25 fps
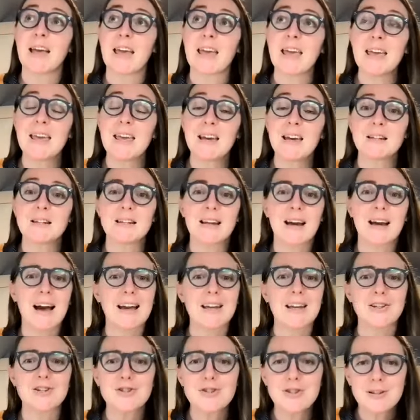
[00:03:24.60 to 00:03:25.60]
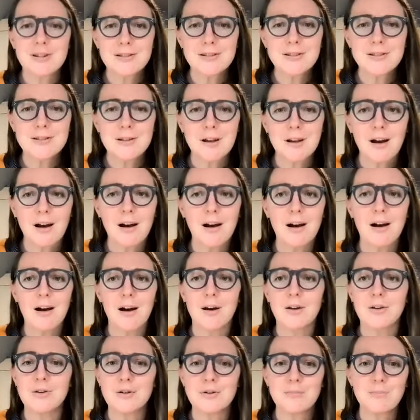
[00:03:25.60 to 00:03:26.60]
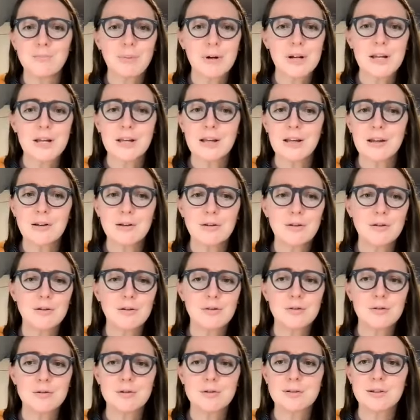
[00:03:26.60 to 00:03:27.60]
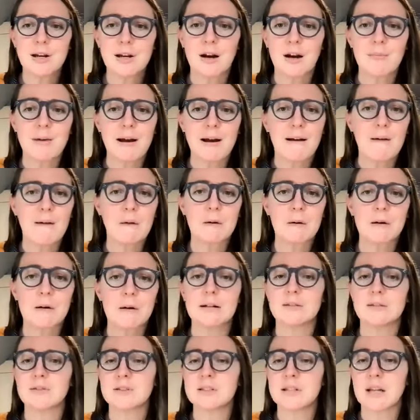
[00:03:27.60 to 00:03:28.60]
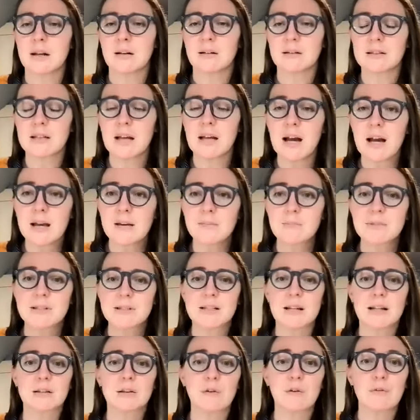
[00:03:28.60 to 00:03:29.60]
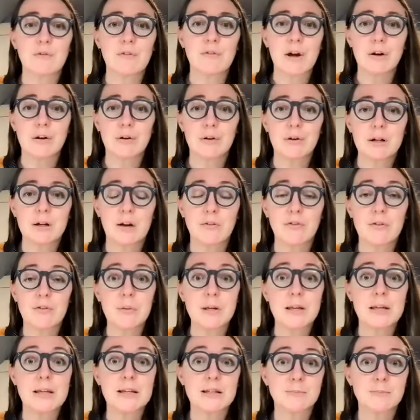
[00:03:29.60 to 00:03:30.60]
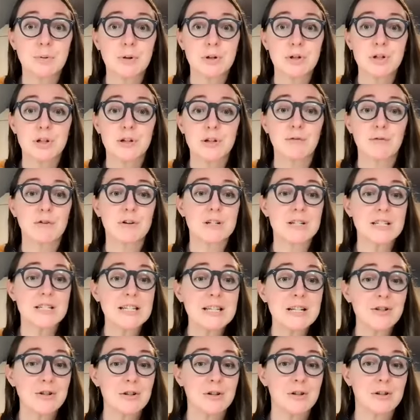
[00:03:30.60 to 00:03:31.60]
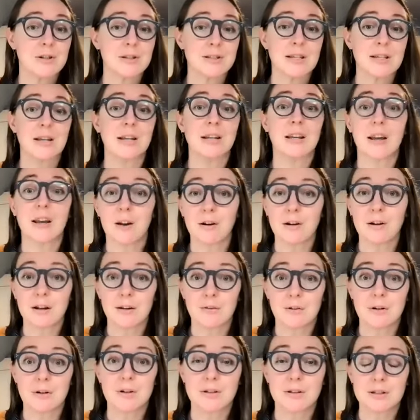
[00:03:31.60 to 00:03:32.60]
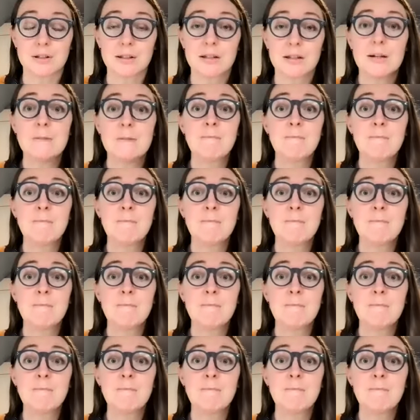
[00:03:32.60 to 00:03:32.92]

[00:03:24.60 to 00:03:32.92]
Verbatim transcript: And I just saw a breaking news come out of Seattle Times that the federal government is pushing for teachers and caregivers